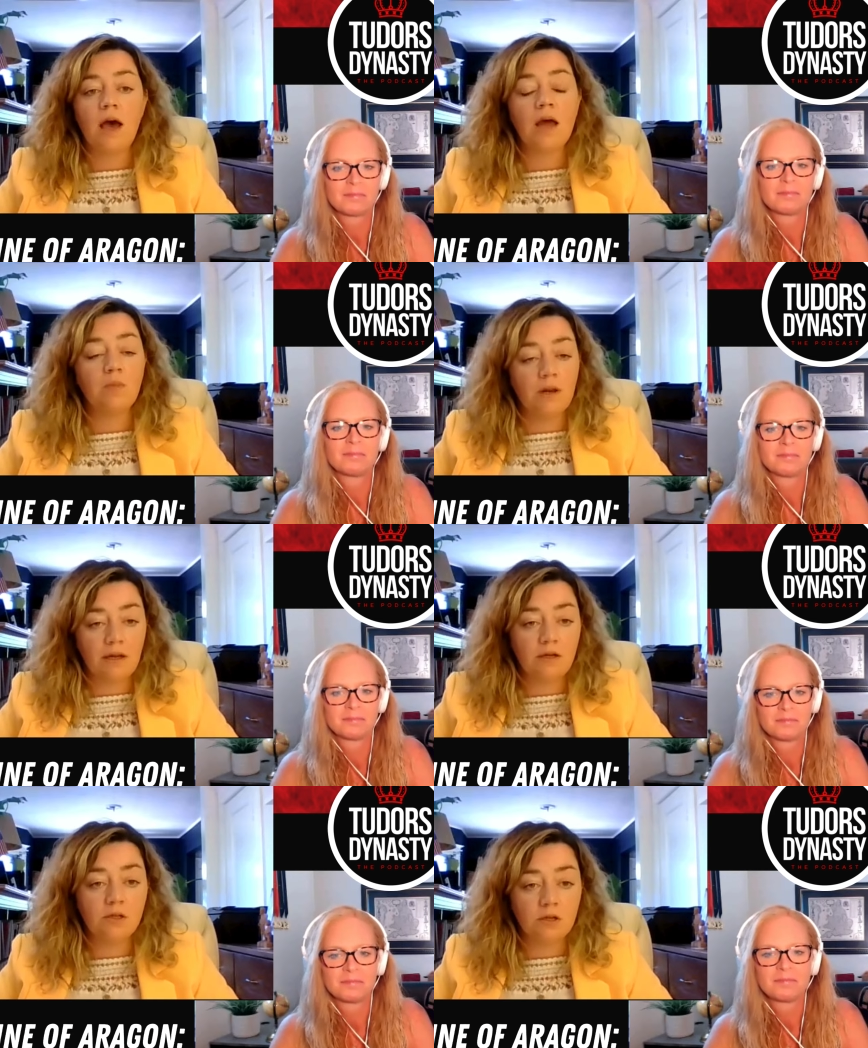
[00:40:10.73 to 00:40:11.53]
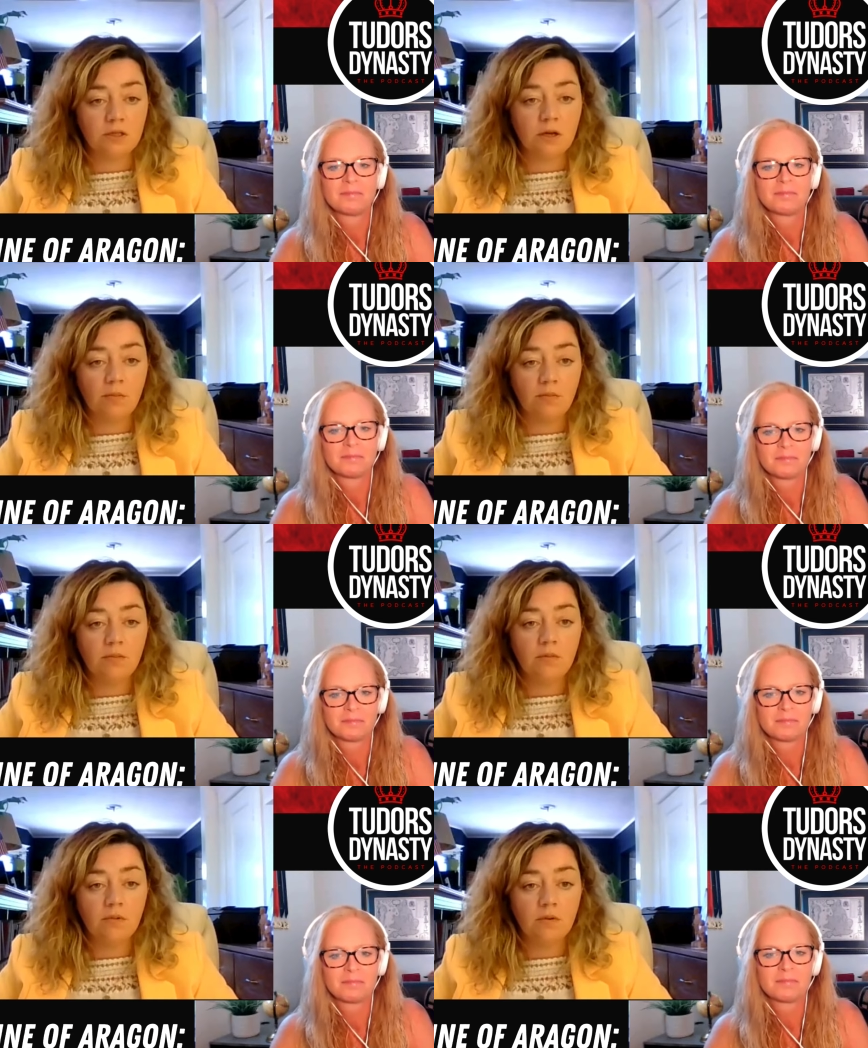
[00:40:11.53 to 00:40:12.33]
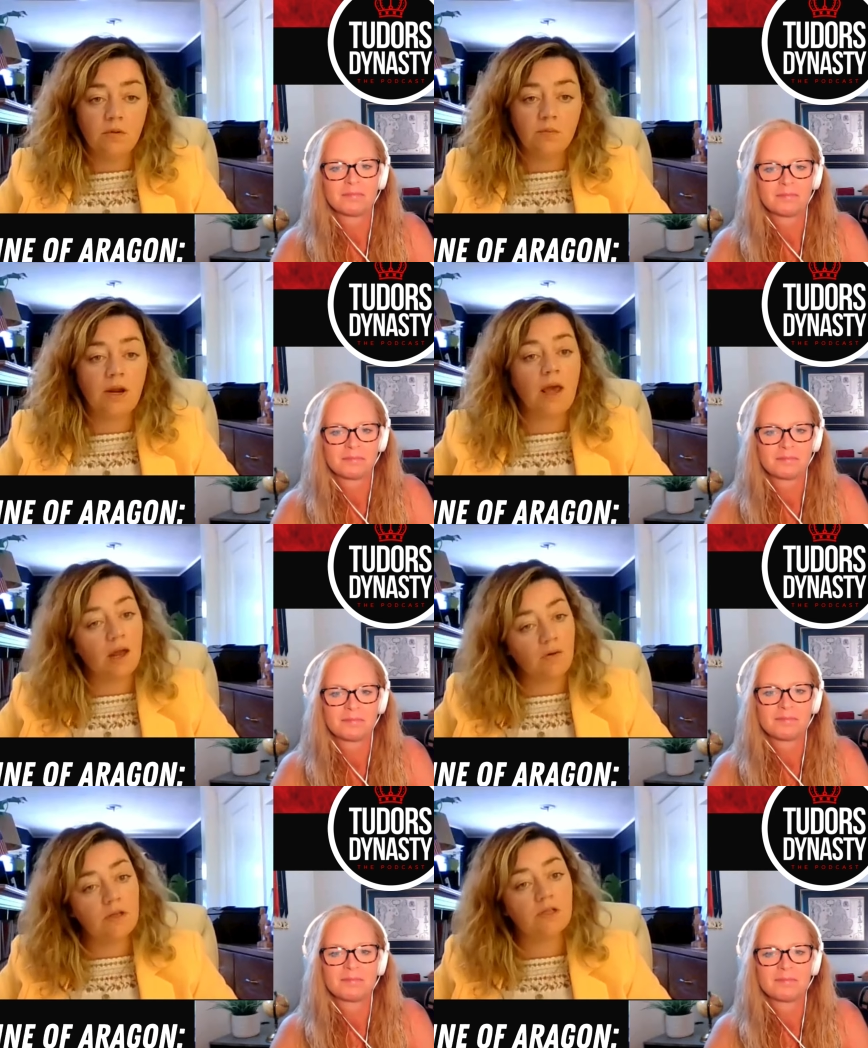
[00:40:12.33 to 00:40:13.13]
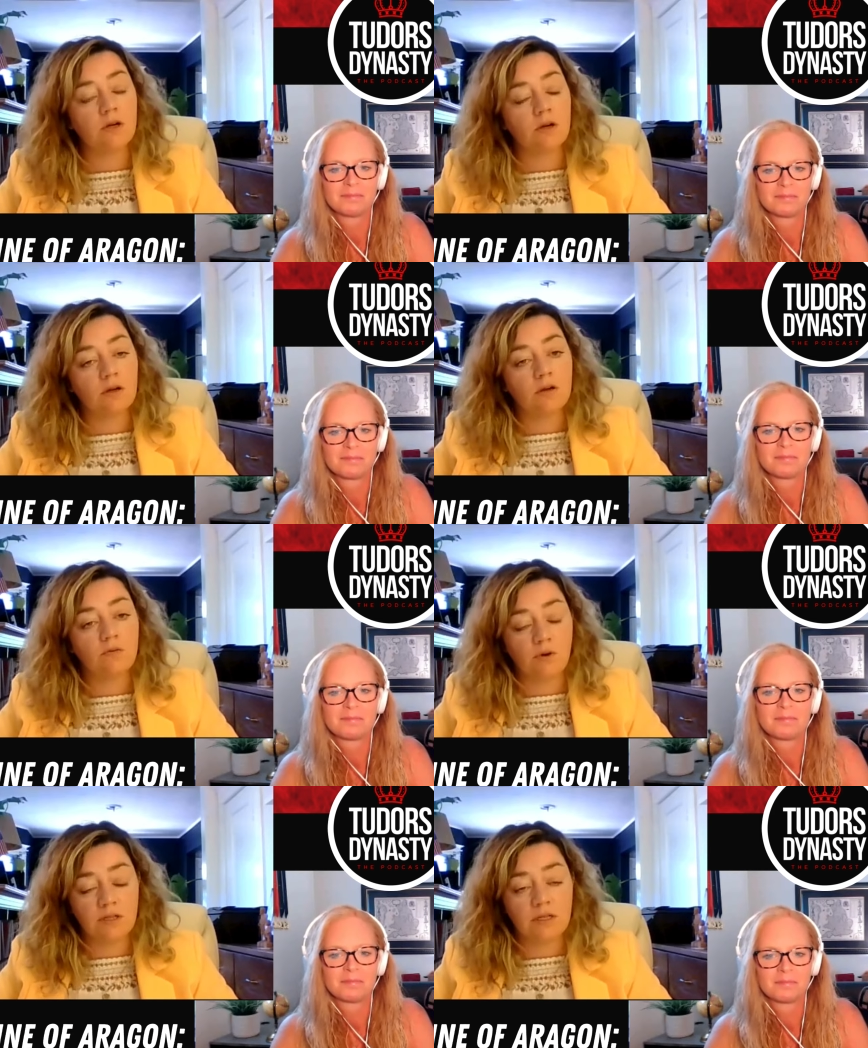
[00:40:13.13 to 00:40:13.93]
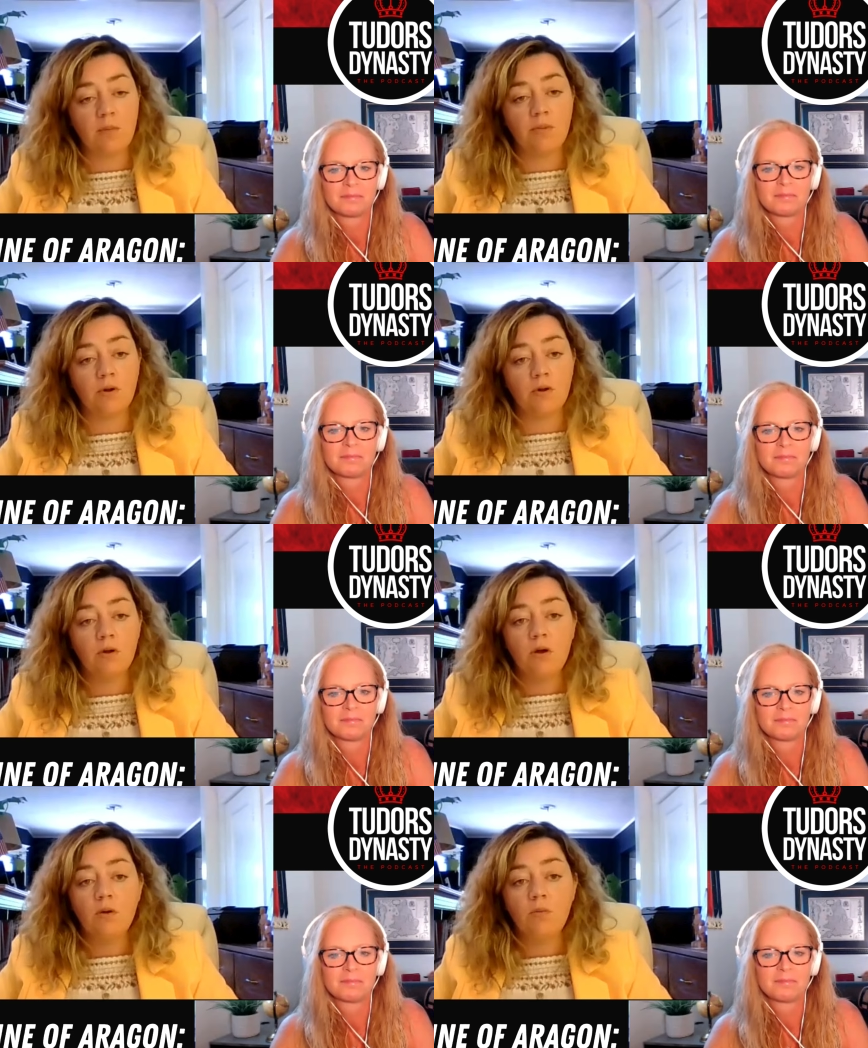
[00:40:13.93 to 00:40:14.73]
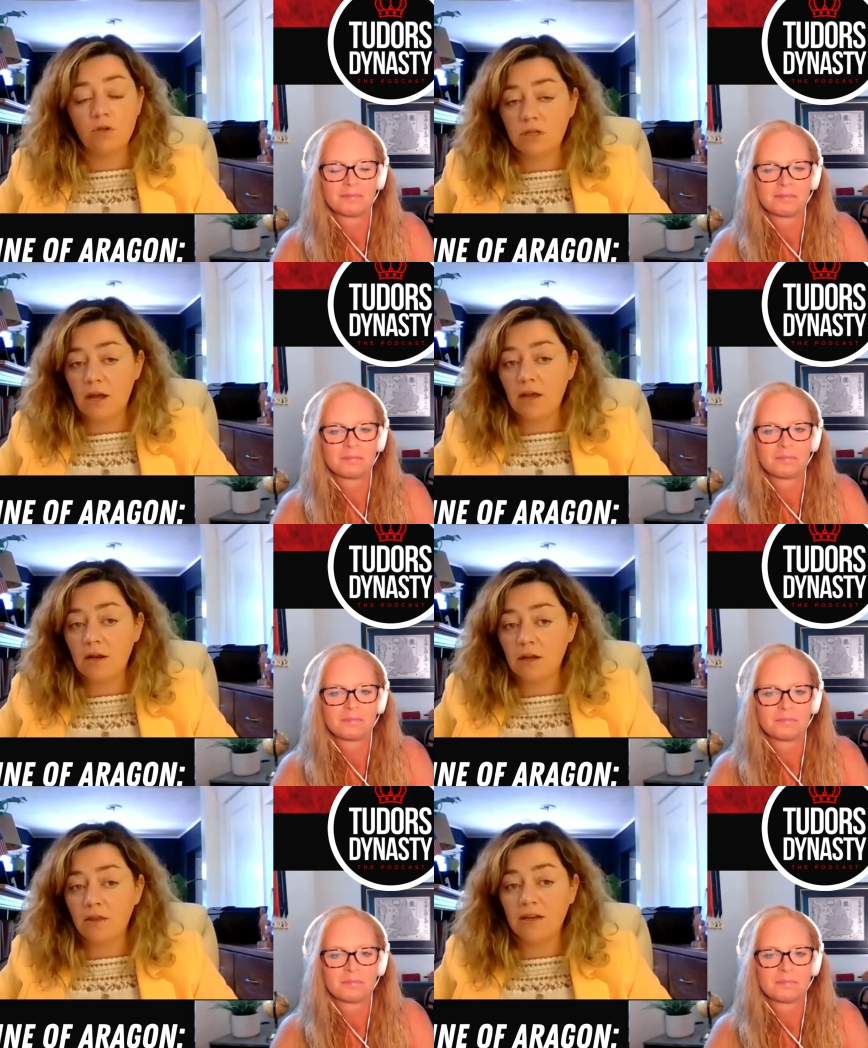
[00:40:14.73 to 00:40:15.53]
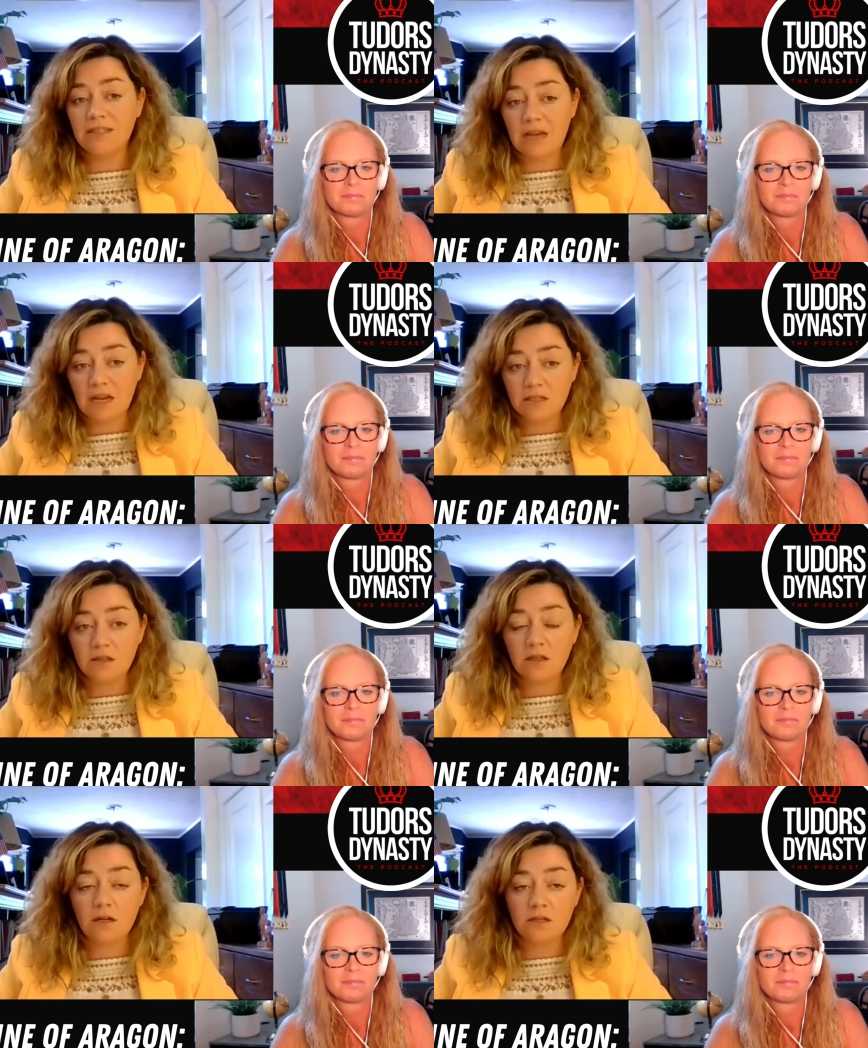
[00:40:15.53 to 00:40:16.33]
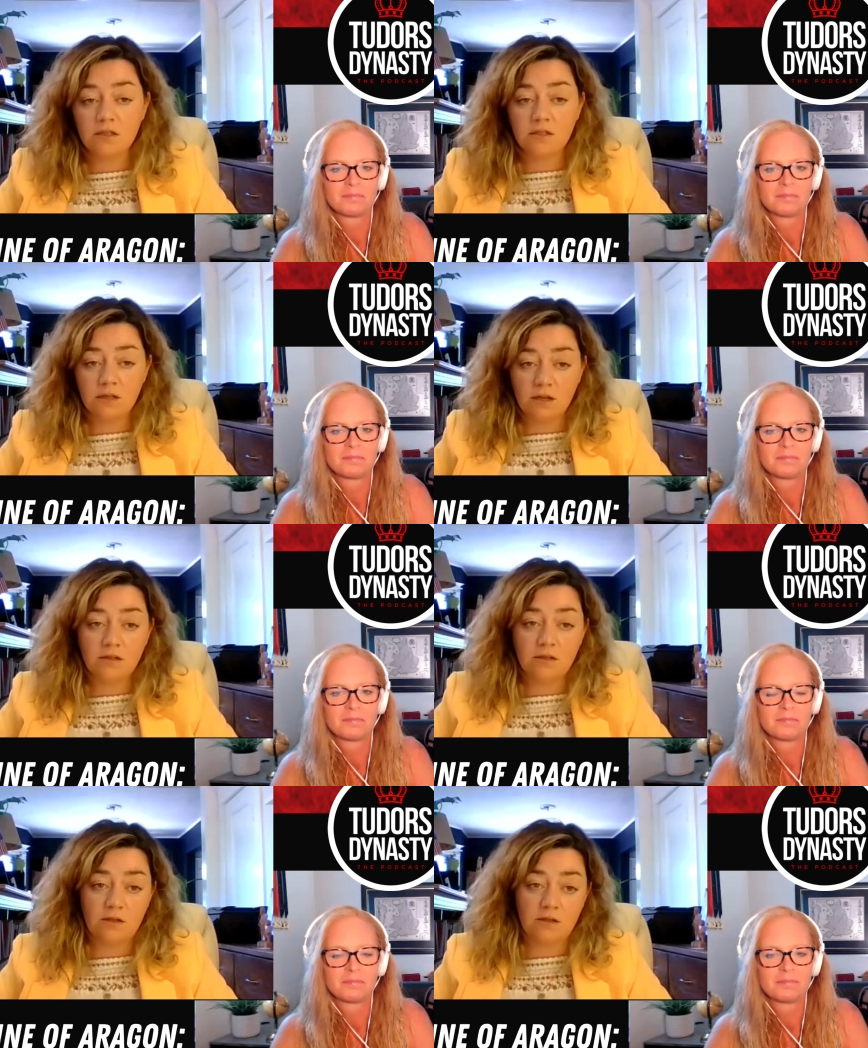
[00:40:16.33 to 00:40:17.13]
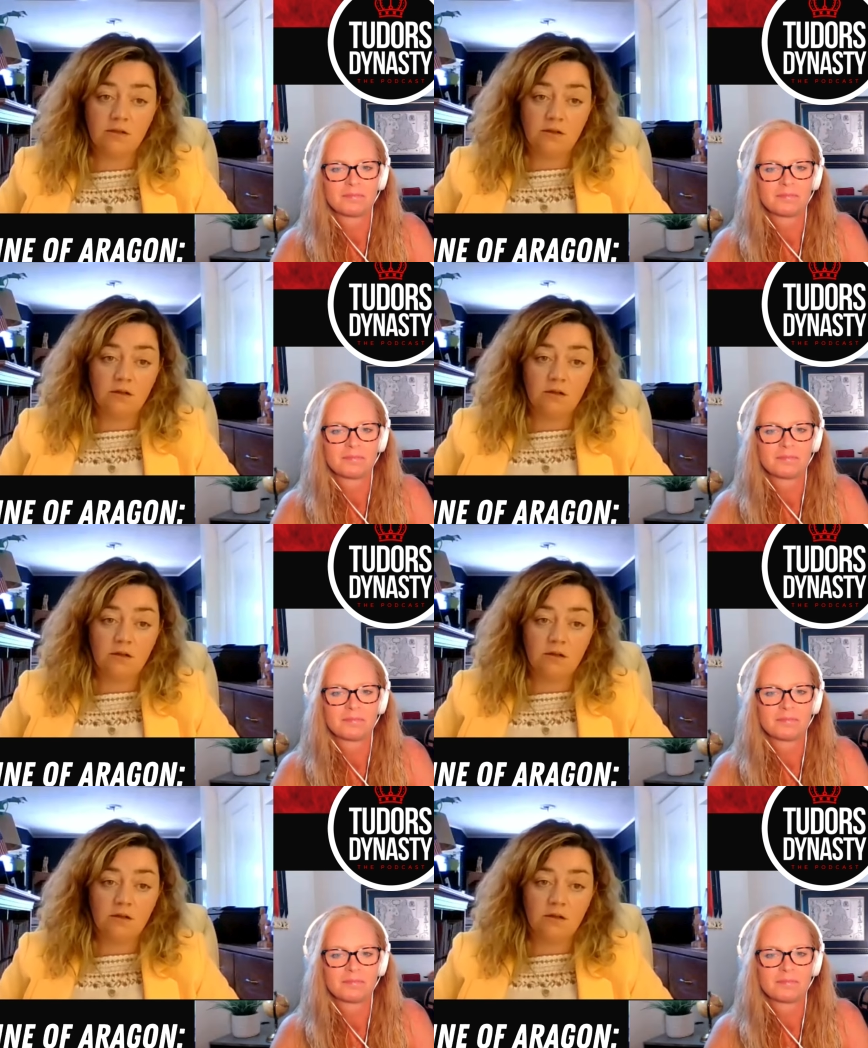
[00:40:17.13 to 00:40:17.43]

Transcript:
Speaker 1: Anne Boleyn took some, but Henry took, for example, most likely the desk that is still to,